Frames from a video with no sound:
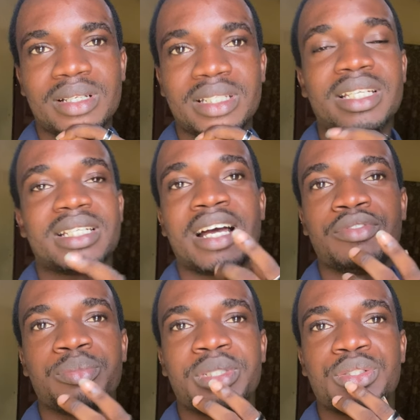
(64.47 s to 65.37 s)
yes I
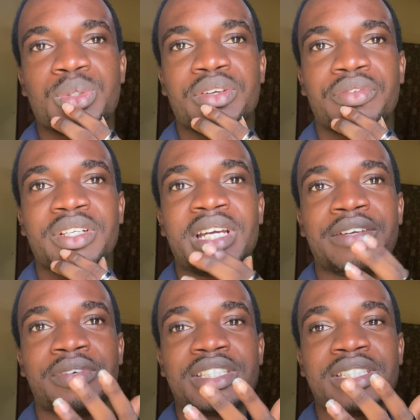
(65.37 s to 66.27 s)
haven't been to a federal
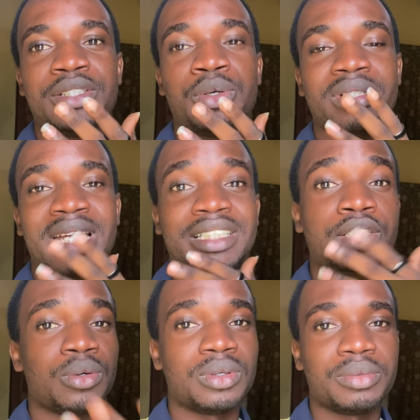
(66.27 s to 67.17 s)
university though, that
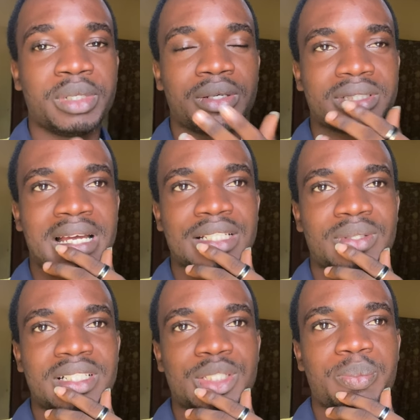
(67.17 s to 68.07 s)
long because I
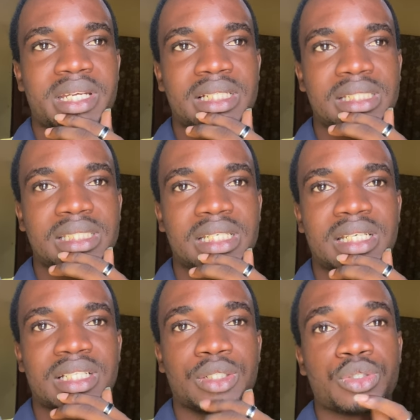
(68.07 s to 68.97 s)
actually spent
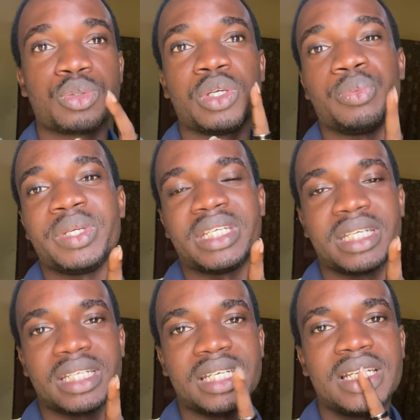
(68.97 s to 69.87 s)
close to a week
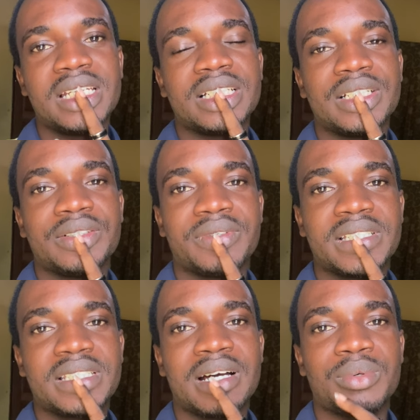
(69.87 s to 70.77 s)
in the
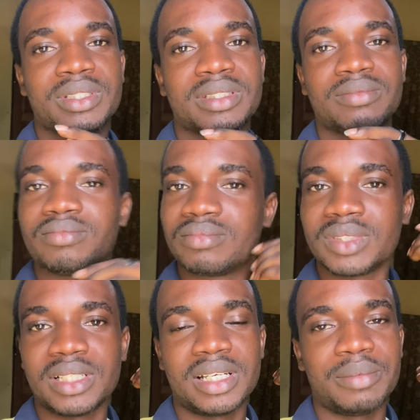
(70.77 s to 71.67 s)
university I was
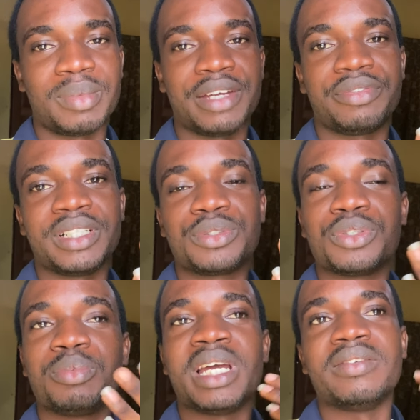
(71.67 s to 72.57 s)
my friend
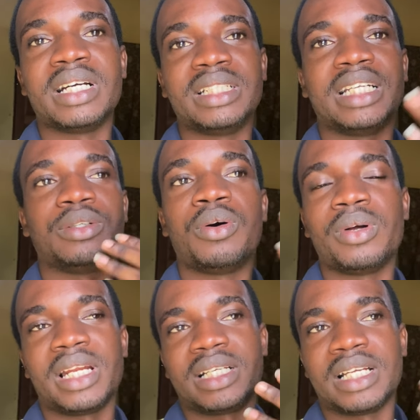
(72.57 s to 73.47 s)
took me around and all
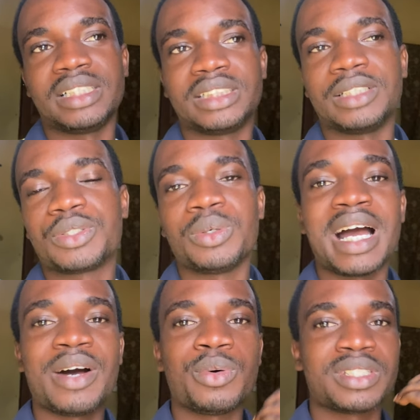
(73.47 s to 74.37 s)
like that so
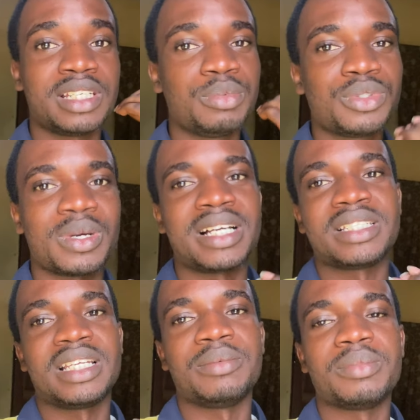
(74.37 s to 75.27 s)
I was able to
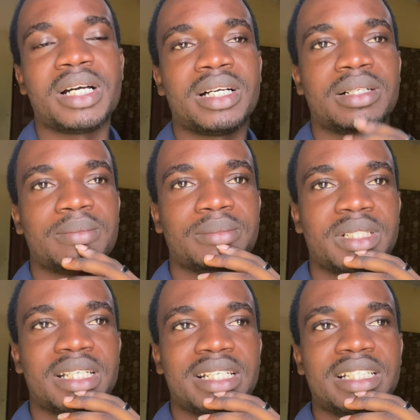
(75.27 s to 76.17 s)
ask them um,
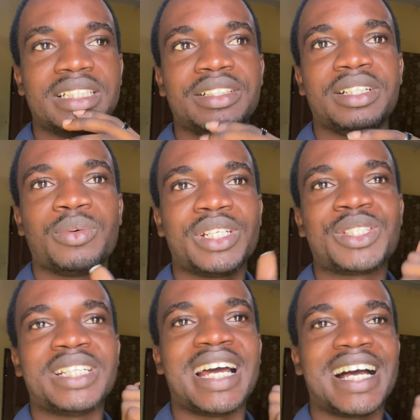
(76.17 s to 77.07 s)
the
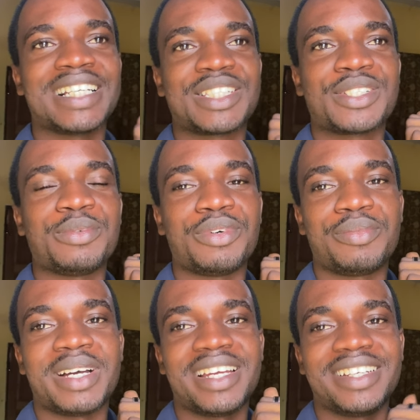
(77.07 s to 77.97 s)
question I asked some of my